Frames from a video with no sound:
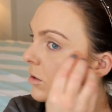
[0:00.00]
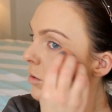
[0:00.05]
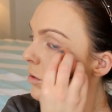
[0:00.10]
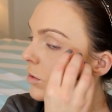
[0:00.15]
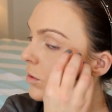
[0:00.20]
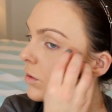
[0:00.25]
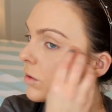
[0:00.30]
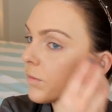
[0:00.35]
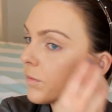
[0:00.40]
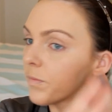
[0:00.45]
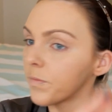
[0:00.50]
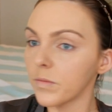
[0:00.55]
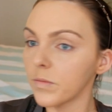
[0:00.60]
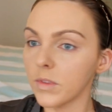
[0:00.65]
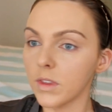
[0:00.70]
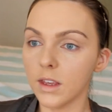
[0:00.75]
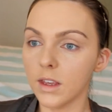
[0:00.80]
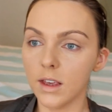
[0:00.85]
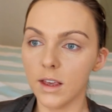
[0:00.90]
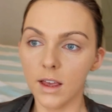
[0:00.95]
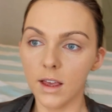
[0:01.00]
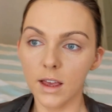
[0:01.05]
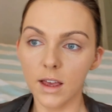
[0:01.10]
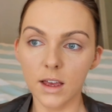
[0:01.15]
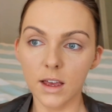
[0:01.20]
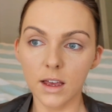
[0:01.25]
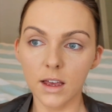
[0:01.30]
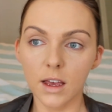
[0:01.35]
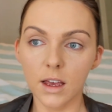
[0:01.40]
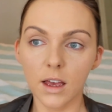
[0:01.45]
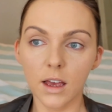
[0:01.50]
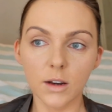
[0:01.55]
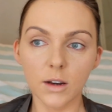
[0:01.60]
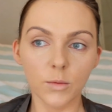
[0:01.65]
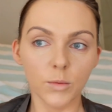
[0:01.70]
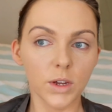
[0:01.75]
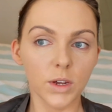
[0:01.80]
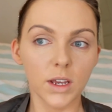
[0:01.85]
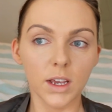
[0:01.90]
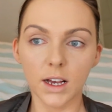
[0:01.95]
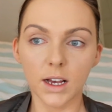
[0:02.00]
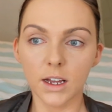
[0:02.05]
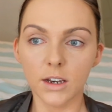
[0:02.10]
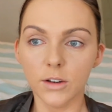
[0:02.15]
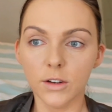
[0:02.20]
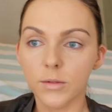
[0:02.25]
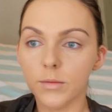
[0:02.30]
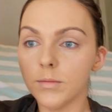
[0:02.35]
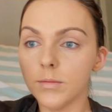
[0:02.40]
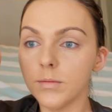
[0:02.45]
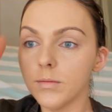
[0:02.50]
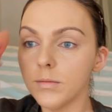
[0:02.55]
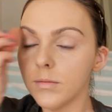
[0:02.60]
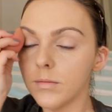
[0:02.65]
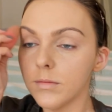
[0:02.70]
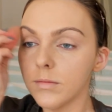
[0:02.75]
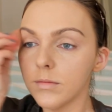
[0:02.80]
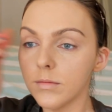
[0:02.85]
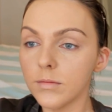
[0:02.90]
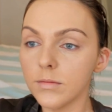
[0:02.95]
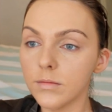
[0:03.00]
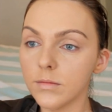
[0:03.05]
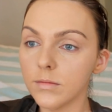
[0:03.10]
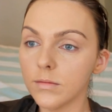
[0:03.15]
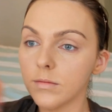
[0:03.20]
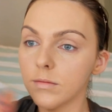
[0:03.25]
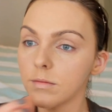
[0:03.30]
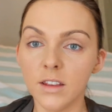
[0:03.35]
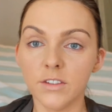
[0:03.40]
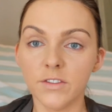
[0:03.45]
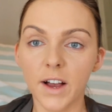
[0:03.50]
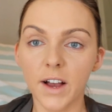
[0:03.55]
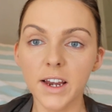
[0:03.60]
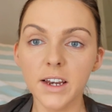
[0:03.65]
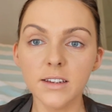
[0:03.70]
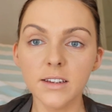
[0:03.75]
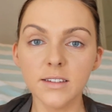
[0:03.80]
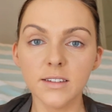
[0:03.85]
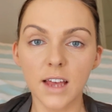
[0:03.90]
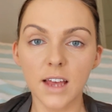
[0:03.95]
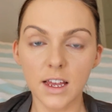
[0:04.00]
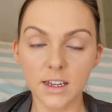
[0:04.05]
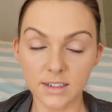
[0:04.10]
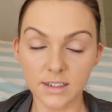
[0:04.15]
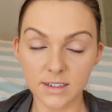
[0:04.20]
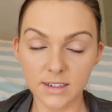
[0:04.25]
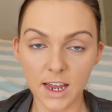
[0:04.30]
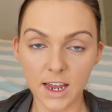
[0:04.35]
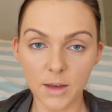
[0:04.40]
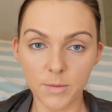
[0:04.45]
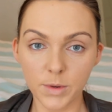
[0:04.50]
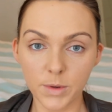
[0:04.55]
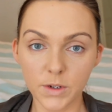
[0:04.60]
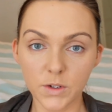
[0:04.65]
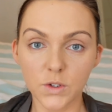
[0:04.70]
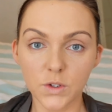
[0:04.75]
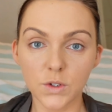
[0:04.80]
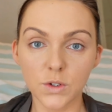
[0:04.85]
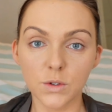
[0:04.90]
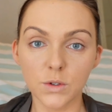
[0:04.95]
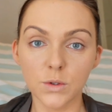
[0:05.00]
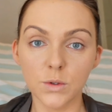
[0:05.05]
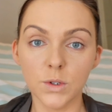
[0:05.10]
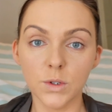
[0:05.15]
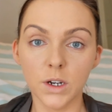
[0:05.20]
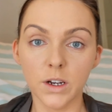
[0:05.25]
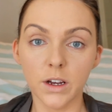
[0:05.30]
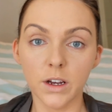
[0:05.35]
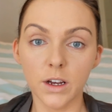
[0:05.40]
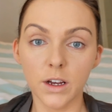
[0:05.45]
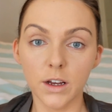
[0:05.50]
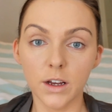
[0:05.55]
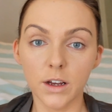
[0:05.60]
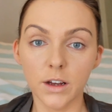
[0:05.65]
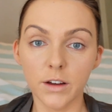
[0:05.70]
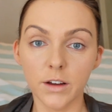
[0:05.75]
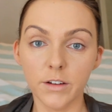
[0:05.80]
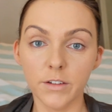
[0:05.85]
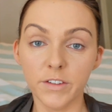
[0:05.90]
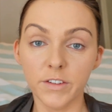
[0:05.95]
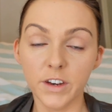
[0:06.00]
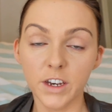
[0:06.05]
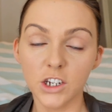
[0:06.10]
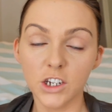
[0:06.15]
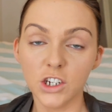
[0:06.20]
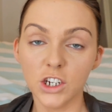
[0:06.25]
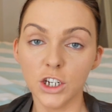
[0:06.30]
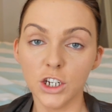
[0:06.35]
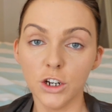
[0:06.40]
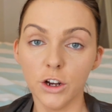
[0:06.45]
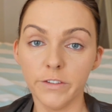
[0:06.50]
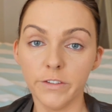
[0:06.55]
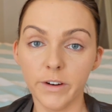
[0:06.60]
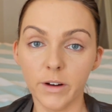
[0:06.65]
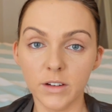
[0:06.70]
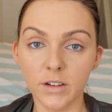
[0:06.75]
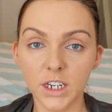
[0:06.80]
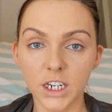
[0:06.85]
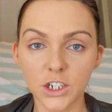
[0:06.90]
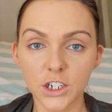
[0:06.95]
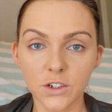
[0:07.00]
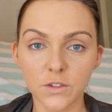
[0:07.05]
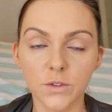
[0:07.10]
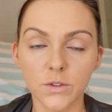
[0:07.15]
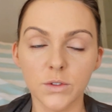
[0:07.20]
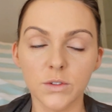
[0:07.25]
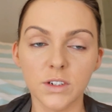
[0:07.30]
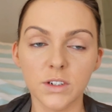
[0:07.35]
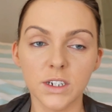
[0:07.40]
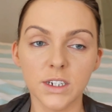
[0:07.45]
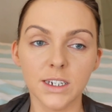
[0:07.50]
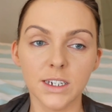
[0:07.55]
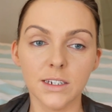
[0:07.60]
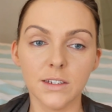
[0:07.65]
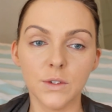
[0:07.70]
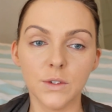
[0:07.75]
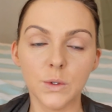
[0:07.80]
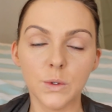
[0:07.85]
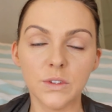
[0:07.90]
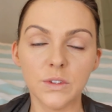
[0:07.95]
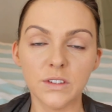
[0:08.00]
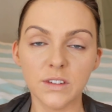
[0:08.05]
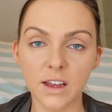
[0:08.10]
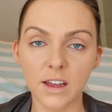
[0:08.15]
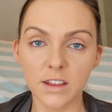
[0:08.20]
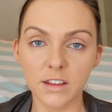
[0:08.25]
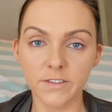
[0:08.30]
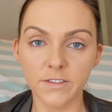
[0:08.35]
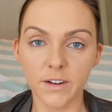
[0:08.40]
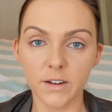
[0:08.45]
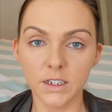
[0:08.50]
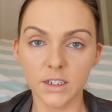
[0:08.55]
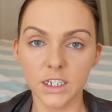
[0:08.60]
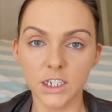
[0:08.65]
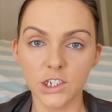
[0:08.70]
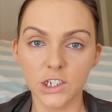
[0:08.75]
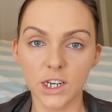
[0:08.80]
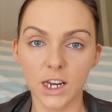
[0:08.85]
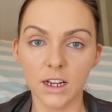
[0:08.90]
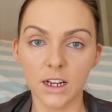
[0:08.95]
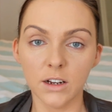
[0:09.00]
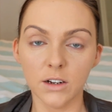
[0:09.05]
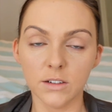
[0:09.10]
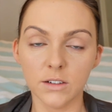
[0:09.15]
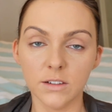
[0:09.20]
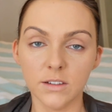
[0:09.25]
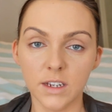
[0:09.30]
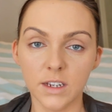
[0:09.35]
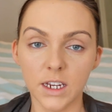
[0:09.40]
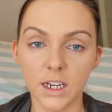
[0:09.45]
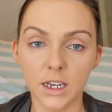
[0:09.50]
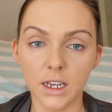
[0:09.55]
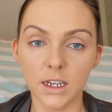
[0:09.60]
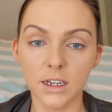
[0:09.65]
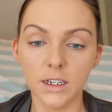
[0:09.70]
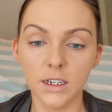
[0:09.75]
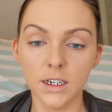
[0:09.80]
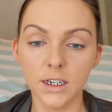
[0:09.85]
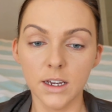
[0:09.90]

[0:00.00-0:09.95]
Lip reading: Ooh. And we are done. The final step to finishing your foundation routine is to set the foundation and concealer.